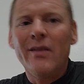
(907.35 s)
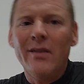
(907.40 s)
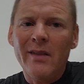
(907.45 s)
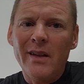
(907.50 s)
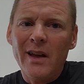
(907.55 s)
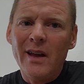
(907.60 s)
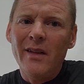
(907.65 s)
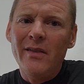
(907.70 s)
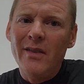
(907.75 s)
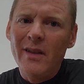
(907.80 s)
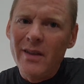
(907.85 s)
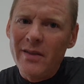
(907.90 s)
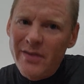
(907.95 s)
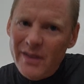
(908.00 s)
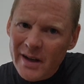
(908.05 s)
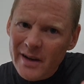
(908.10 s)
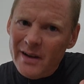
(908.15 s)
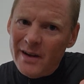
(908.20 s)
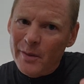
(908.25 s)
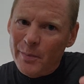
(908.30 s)
than the
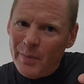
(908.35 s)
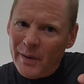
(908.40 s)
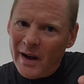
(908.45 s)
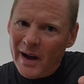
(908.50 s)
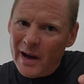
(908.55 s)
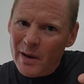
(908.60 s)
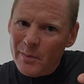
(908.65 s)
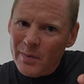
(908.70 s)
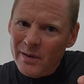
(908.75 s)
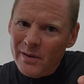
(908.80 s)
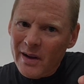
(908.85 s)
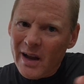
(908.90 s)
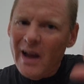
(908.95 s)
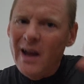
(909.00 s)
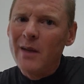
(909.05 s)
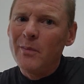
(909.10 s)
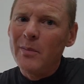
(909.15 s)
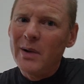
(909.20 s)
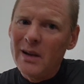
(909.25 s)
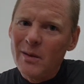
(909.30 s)
thinner pipe
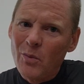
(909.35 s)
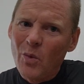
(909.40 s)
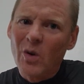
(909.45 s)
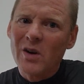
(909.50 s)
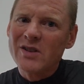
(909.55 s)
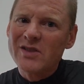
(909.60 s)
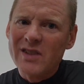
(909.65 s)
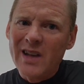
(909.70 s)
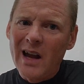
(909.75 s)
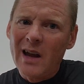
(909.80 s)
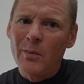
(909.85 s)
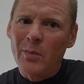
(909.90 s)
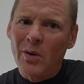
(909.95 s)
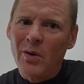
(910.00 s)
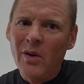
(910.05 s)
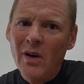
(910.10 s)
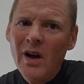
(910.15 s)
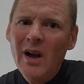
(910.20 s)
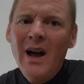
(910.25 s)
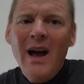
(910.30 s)
and be more stable.